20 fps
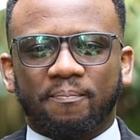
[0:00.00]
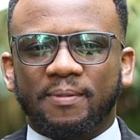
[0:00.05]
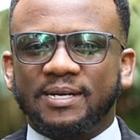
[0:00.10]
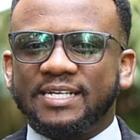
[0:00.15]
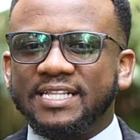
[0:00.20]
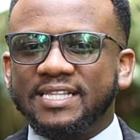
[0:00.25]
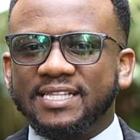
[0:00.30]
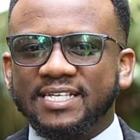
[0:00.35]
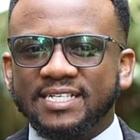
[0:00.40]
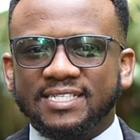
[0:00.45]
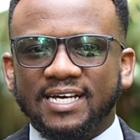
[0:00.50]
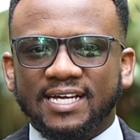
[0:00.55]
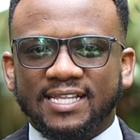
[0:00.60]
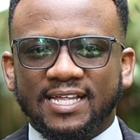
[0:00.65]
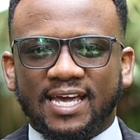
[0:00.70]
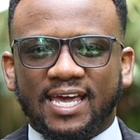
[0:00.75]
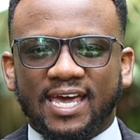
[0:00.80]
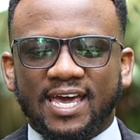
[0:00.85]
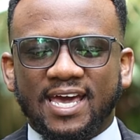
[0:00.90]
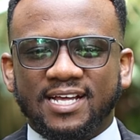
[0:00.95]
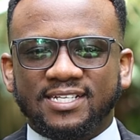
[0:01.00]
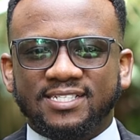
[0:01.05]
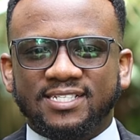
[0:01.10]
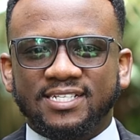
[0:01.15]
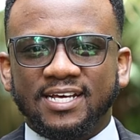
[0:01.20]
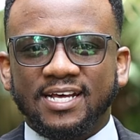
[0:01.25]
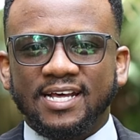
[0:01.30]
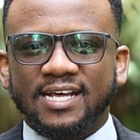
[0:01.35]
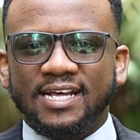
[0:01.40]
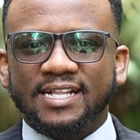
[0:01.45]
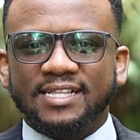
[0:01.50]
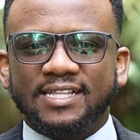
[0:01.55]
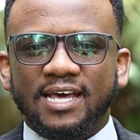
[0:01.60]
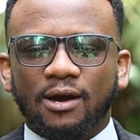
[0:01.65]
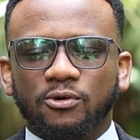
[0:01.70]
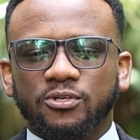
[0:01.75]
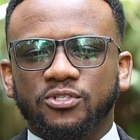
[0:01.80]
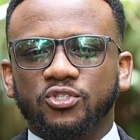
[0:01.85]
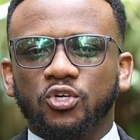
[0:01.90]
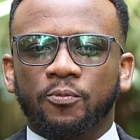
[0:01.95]
But in this other cage,
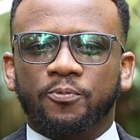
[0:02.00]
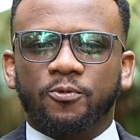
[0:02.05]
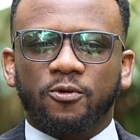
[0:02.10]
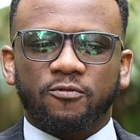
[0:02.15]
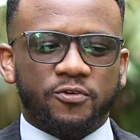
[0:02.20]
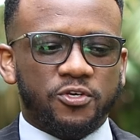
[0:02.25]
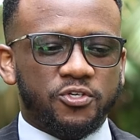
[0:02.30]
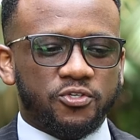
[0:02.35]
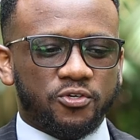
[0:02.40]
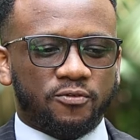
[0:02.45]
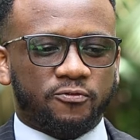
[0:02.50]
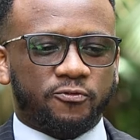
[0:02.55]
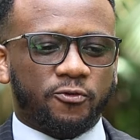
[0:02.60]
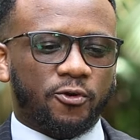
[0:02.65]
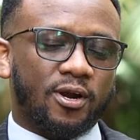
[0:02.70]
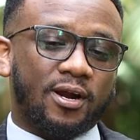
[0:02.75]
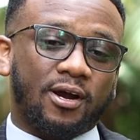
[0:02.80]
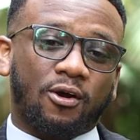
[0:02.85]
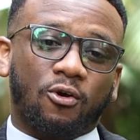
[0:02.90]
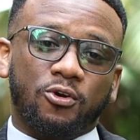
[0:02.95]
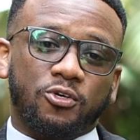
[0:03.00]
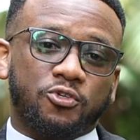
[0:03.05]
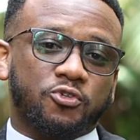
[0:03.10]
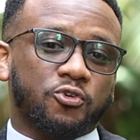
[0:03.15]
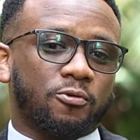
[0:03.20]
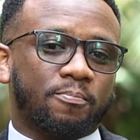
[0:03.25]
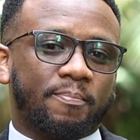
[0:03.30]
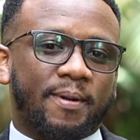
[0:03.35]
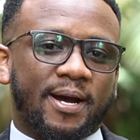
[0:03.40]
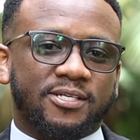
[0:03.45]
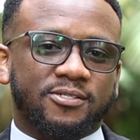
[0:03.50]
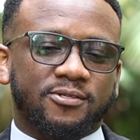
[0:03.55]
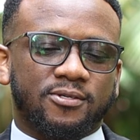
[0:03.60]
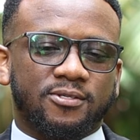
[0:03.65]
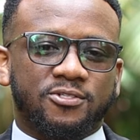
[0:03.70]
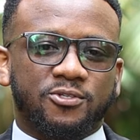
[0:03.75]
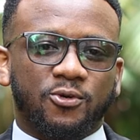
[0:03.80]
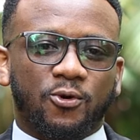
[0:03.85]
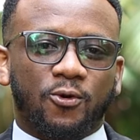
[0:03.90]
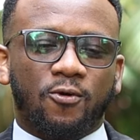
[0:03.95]
there was no provision for a control
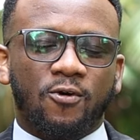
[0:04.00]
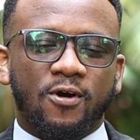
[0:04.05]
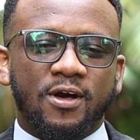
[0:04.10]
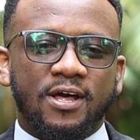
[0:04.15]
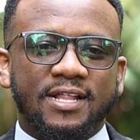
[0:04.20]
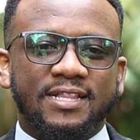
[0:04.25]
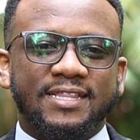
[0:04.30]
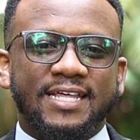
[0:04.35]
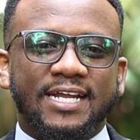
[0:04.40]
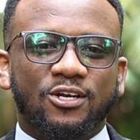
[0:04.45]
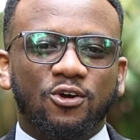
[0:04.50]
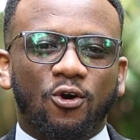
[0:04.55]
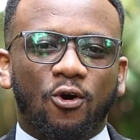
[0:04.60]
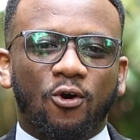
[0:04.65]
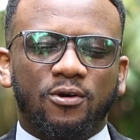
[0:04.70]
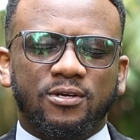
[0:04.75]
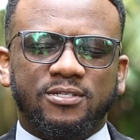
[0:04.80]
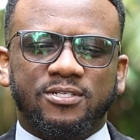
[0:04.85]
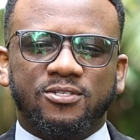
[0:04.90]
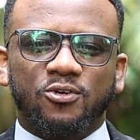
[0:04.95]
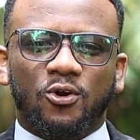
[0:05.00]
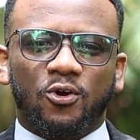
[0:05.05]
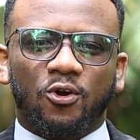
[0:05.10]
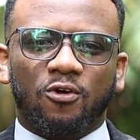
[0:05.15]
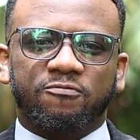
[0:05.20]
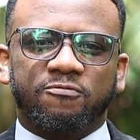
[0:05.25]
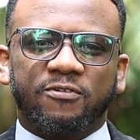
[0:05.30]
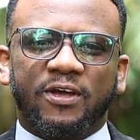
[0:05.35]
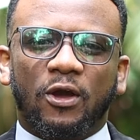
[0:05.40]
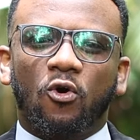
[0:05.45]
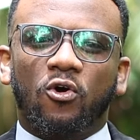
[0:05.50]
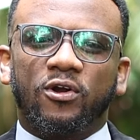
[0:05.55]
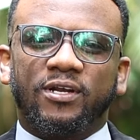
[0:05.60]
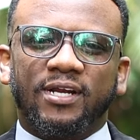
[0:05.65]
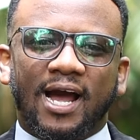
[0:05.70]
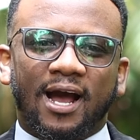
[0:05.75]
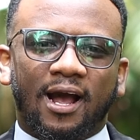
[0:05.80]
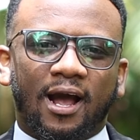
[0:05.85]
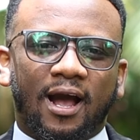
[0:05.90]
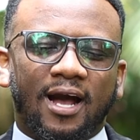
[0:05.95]
button. So the dogs sort of
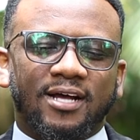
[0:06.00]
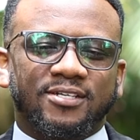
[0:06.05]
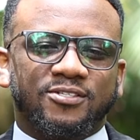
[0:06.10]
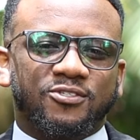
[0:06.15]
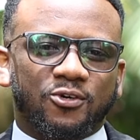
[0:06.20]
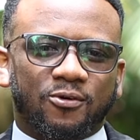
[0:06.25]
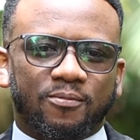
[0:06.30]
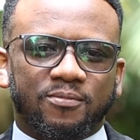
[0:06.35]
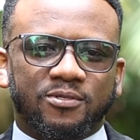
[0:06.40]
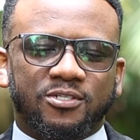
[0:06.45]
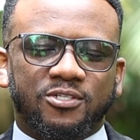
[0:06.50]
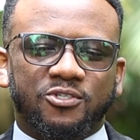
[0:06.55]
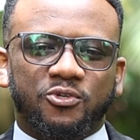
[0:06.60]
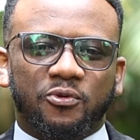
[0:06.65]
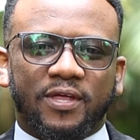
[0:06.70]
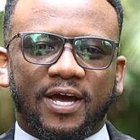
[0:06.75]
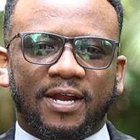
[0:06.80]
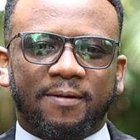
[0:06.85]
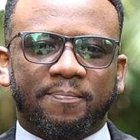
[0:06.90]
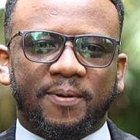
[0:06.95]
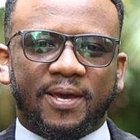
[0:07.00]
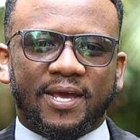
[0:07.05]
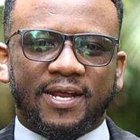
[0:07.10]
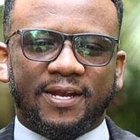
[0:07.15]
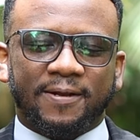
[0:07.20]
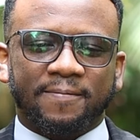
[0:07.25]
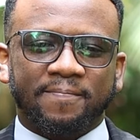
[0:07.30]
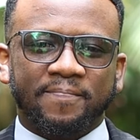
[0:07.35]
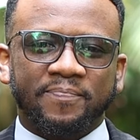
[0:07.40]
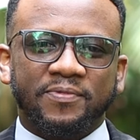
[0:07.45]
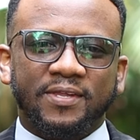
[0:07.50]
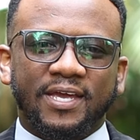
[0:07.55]
got accustomed to that pain.